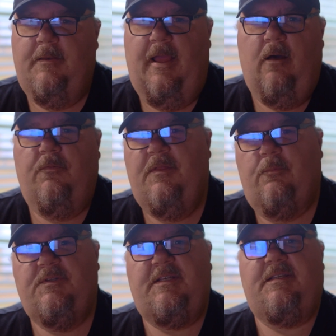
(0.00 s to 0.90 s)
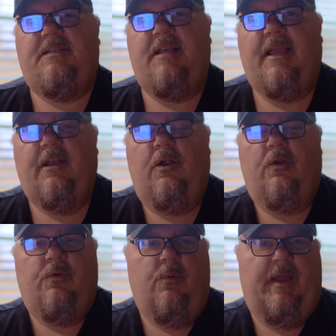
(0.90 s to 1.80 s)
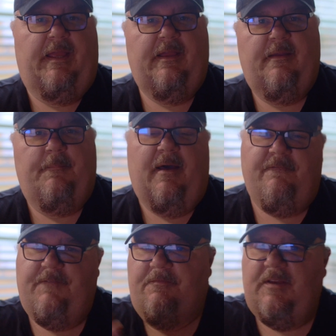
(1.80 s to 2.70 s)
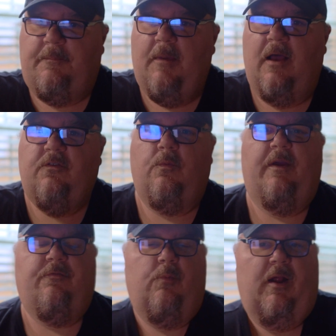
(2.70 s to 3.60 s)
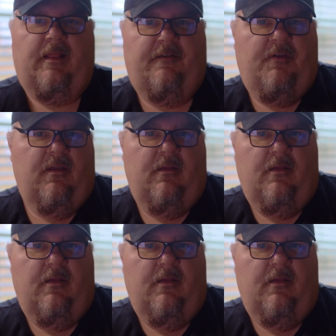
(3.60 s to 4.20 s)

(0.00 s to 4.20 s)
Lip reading: Now, there was a second earthquake about 15 miles away from where I live,